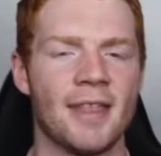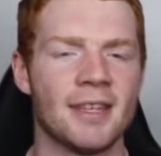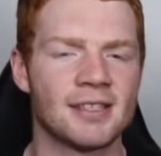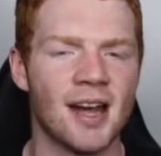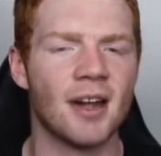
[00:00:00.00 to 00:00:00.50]

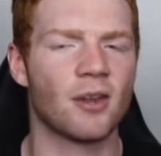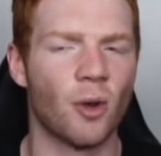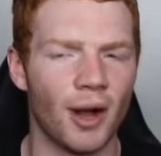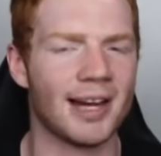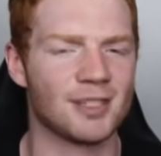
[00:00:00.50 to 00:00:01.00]
this card
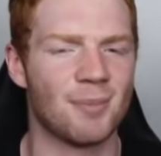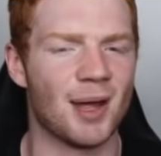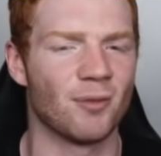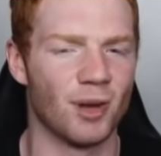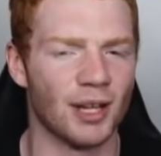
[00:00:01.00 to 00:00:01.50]
could actually
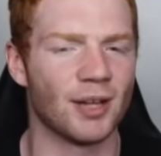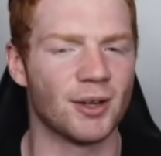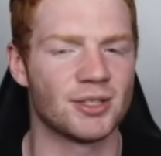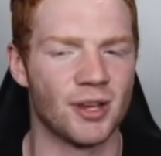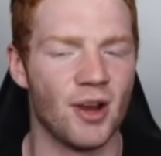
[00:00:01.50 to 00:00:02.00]
be really
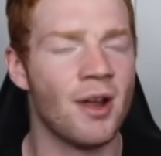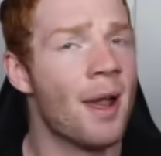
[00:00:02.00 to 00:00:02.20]
good too.